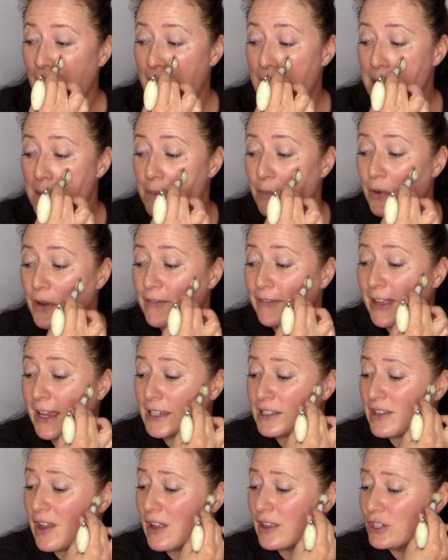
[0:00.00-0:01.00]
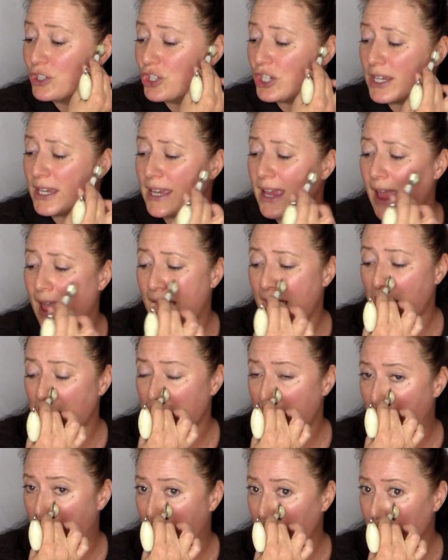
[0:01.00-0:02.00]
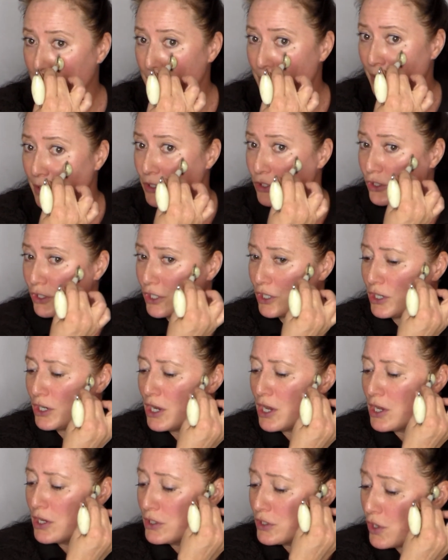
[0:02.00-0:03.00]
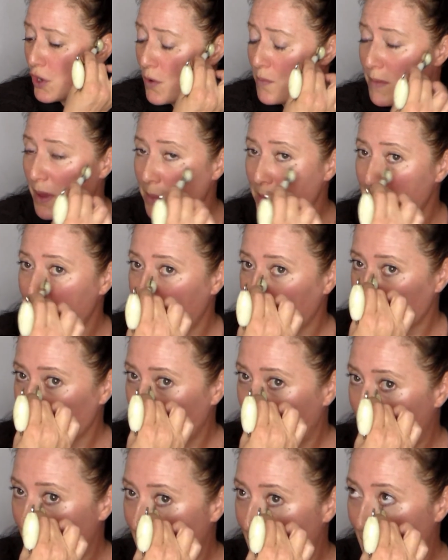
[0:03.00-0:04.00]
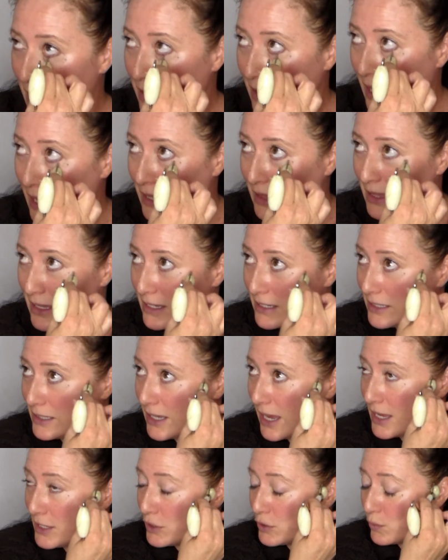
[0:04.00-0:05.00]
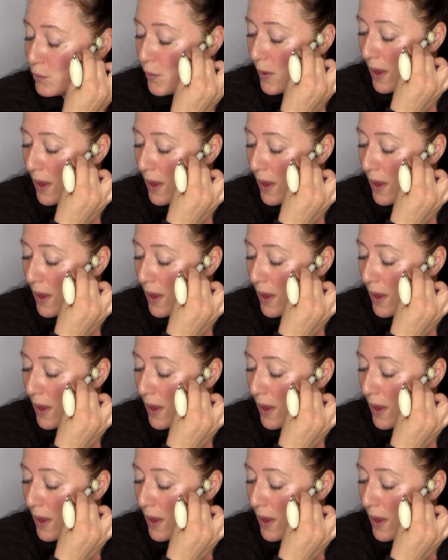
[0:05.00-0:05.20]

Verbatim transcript: um, reflexology and acupuncture, so maybe that's why I like this as